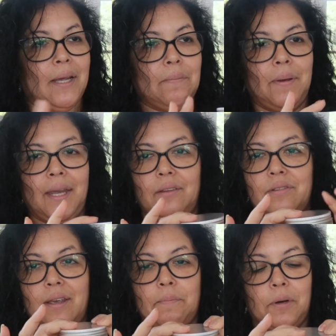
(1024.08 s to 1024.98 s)
might pay
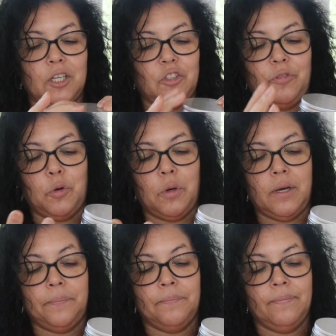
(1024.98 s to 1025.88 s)
10 bucks
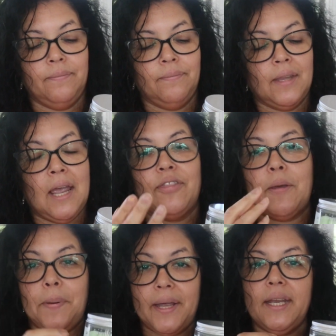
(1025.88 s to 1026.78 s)
for
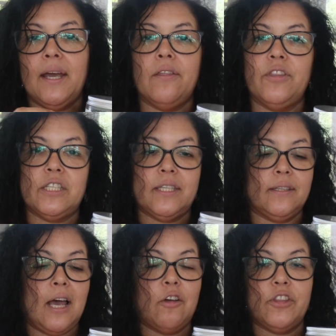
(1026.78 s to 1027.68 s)
depending on this
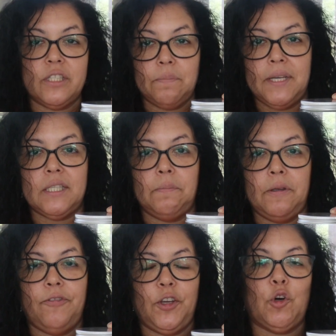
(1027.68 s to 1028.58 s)
how this makes
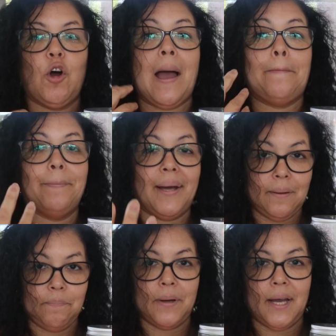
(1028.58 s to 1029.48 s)
me feel I
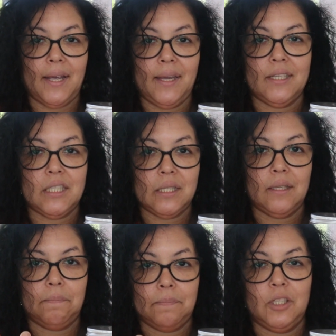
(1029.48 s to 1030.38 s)
might buy
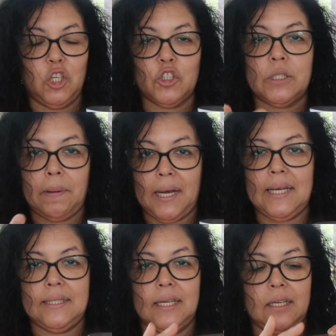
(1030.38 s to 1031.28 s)
you know, spent
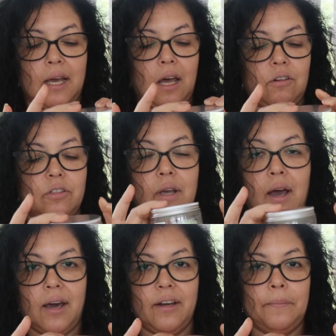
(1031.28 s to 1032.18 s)
$18
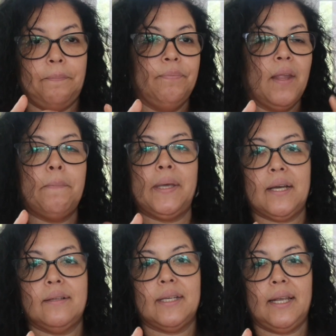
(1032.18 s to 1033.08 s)
on them
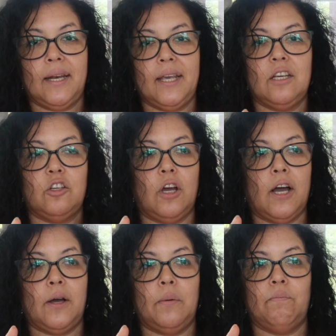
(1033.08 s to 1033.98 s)
because I like
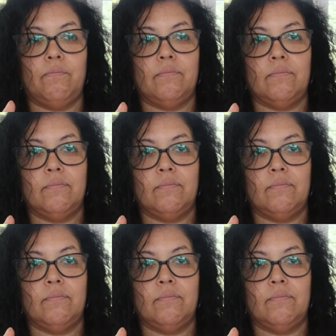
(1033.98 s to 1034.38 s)
um,